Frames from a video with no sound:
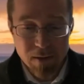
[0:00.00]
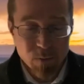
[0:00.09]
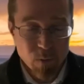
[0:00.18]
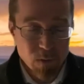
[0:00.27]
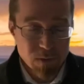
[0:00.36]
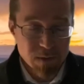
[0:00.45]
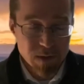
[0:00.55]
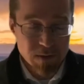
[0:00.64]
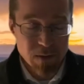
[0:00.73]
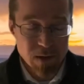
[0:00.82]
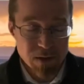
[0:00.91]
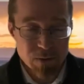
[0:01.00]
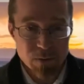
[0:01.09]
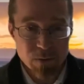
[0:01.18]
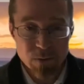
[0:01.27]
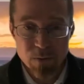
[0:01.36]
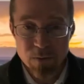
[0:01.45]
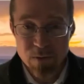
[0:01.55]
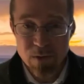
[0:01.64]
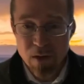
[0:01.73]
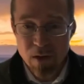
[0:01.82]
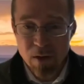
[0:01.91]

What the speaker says: important technological tools